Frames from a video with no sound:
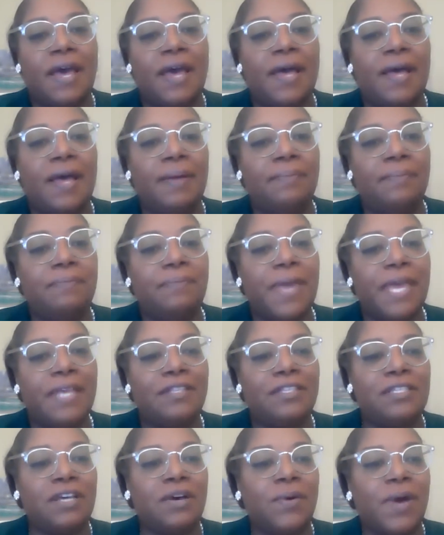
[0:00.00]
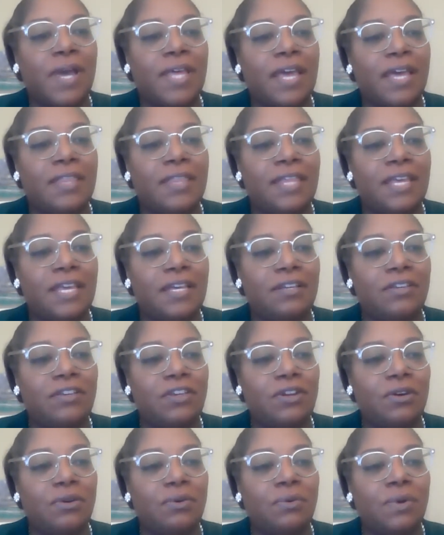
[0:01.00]
And so I think,
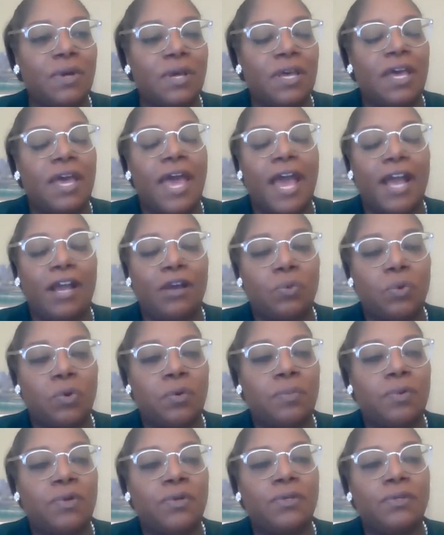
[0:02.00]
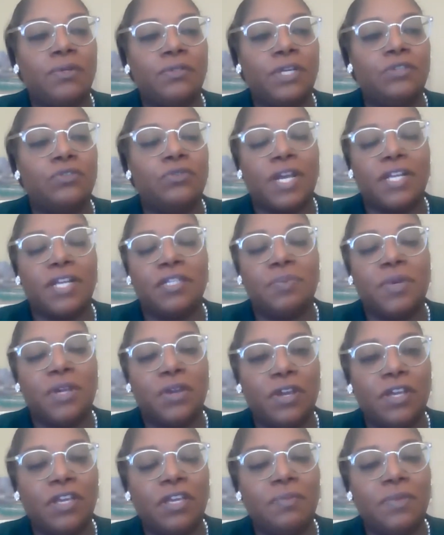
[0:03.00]
equitable,
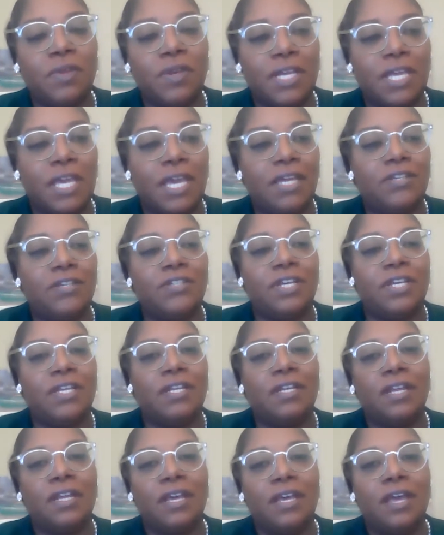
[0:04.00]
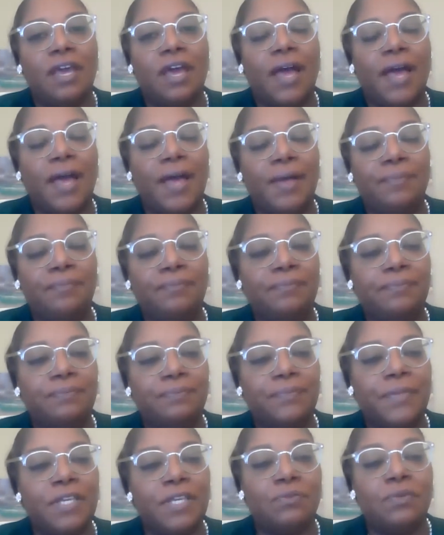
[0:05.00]
transparent communication
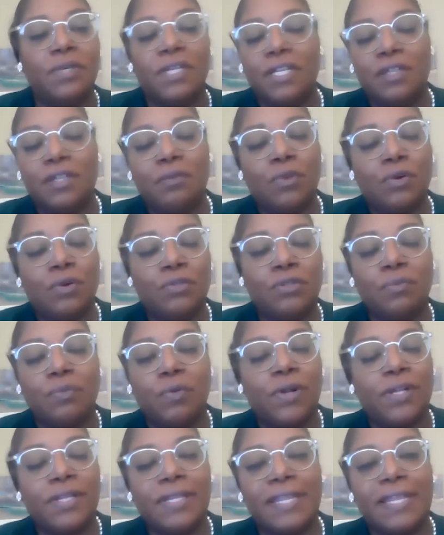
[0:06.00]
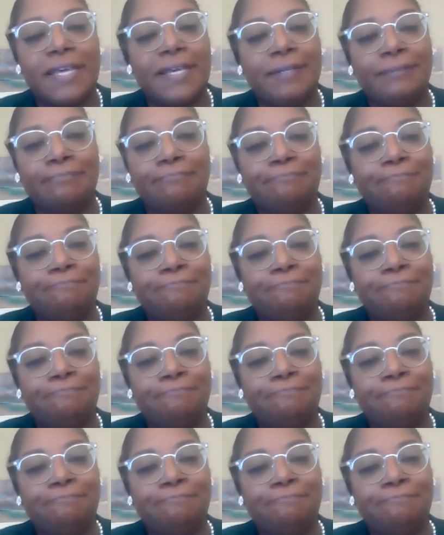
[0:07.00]
is really the most important thing.